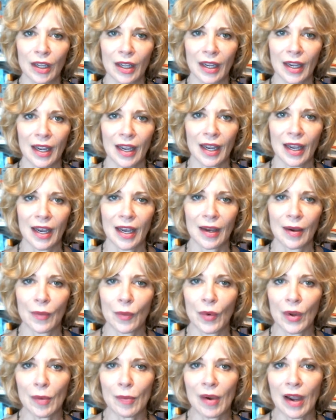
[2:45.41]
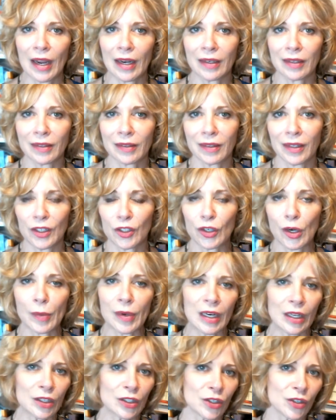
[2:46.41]
And we might
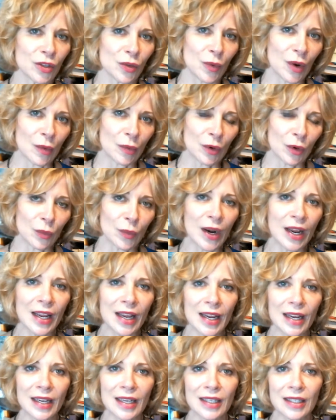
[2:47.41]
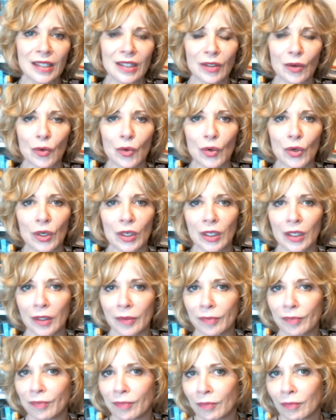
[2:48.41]
attribute it to the way we were raised, or
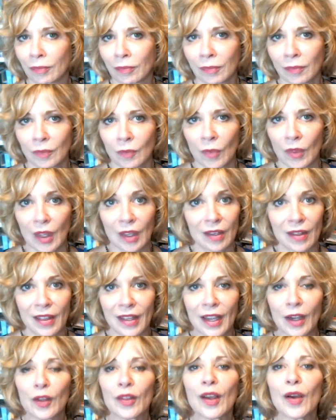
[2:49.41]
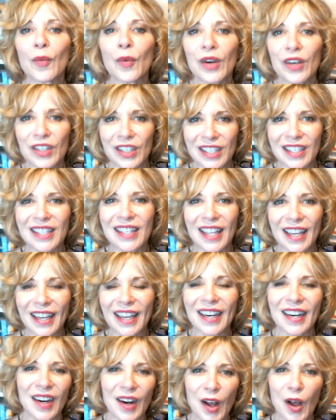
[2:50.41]
think that we're just
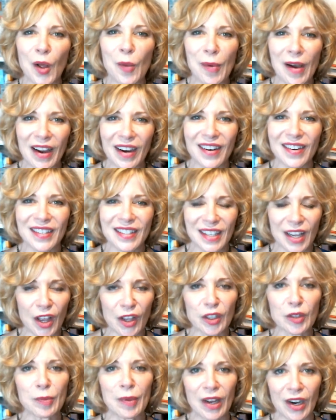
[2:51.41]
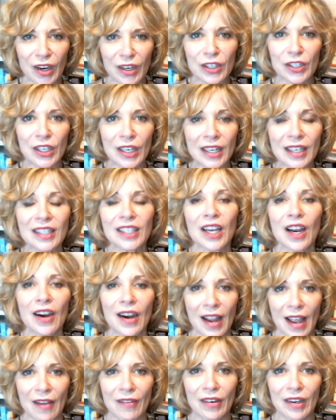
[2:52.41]
thinking it all by ourselves, but our genes are
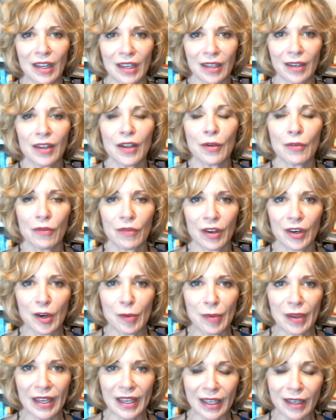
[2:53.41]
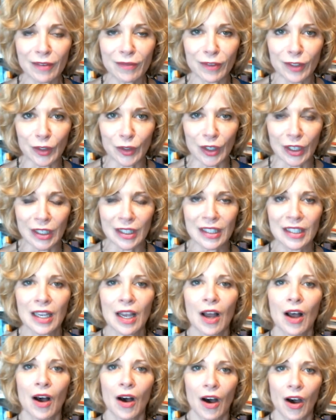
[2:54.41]
having a very big influence
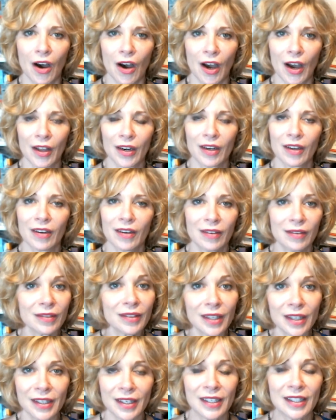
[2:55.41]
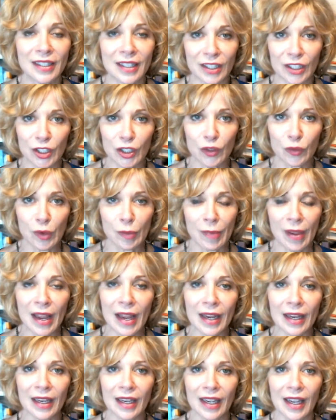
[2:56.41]
on the decisions we
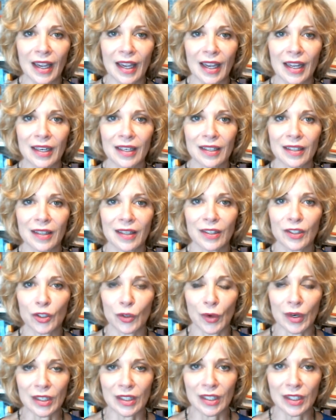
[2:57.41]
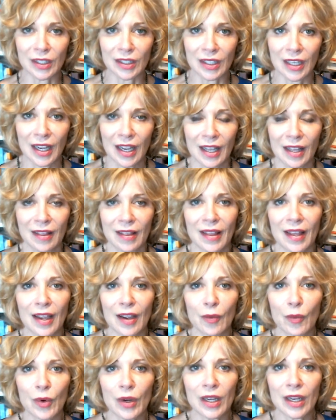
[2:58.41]
make and the choices
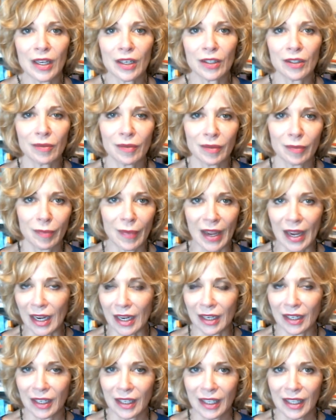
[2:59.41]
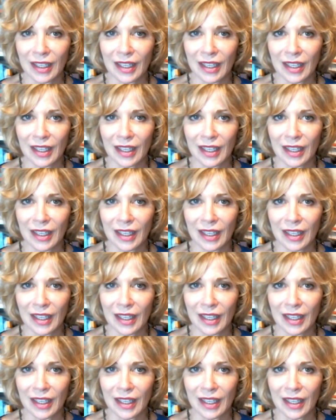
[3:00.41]
that we make.